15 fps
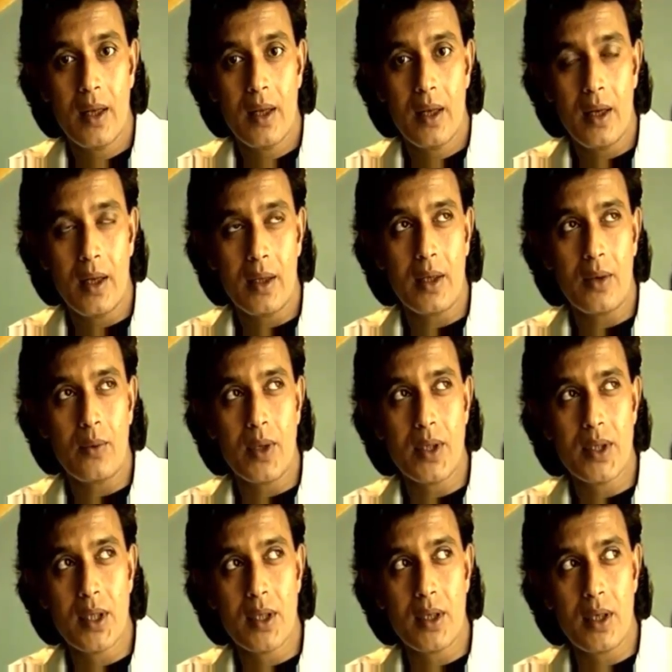that was
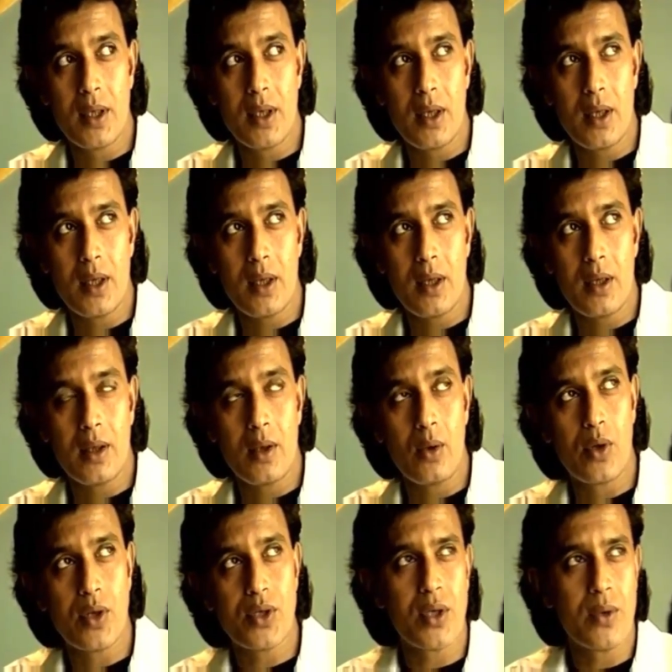in, the
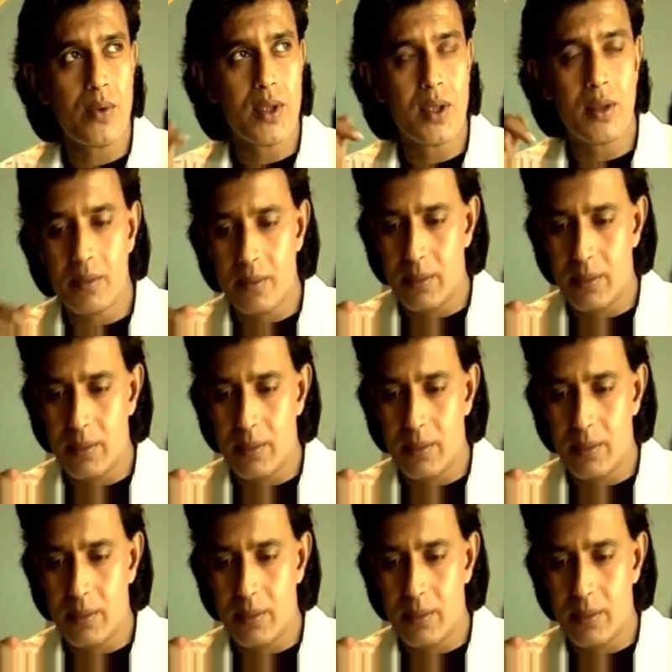location was in